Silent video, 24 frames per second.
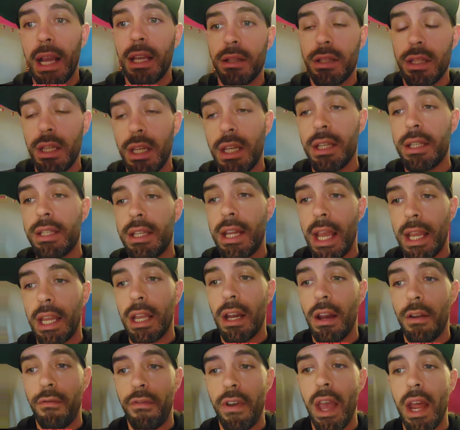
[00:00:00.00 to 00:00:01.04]
see us taking
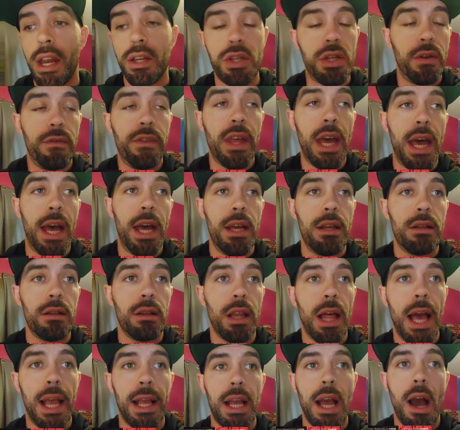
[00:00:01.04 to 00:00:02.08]
advantage of that.
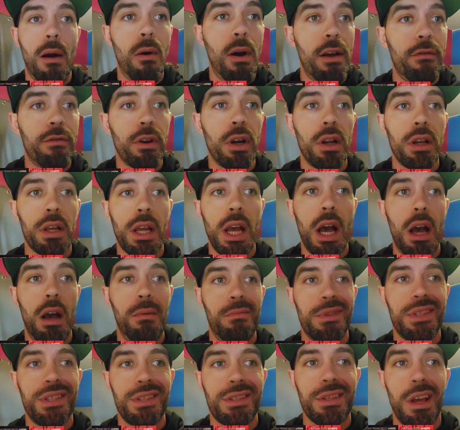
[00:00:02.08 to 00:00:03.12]
Like, however it
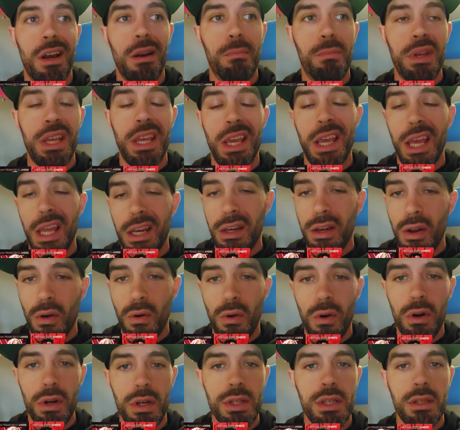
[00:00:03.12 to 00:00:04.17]
comes, it's going to be
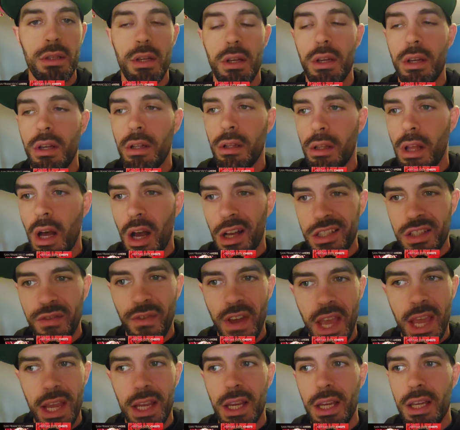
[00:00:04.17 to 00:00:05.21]
indoors, Las
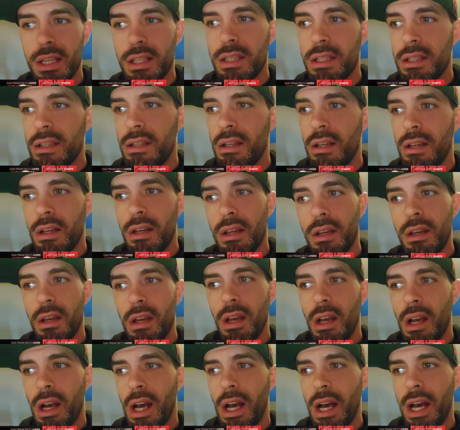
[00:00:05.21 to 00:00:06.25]
Vegas.
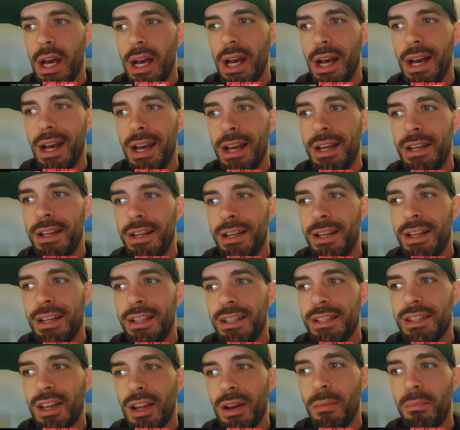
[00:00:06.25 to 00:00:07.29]
Uh,
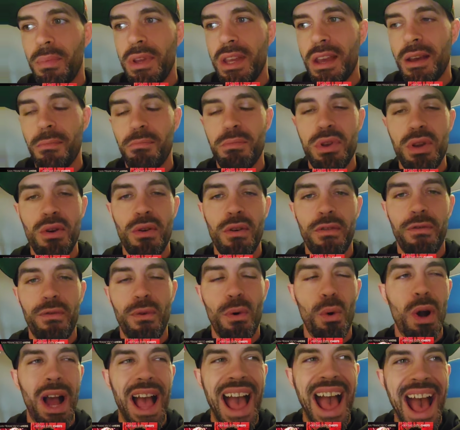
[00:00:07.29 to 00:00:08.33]
it's going to be a
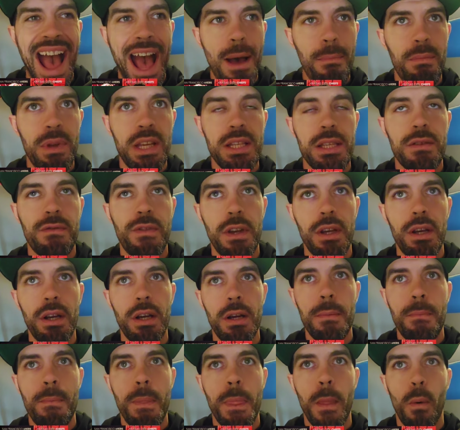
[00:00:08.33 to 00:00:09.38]
beautiful
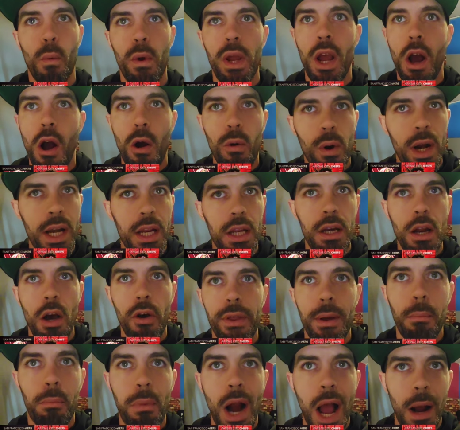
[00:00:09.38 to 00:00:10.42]
atmosphere. We already know
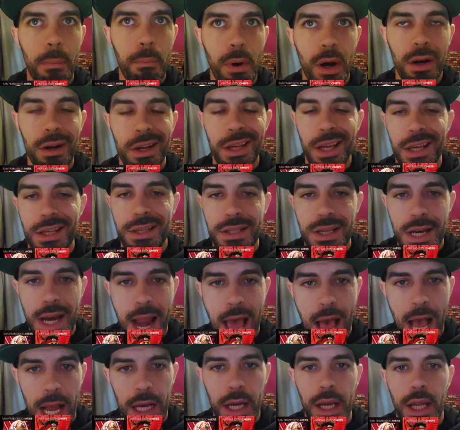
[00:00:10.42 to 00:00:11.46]
that Brock Purdy is
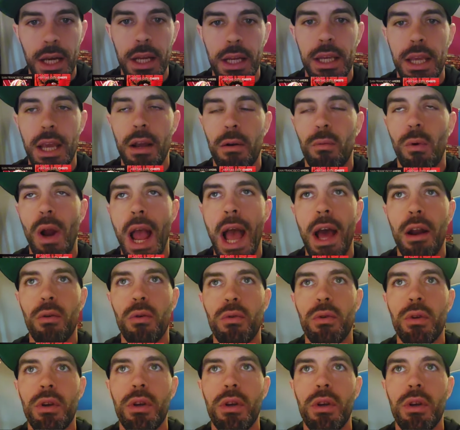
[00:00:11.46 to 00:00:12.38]
not going to get rattled.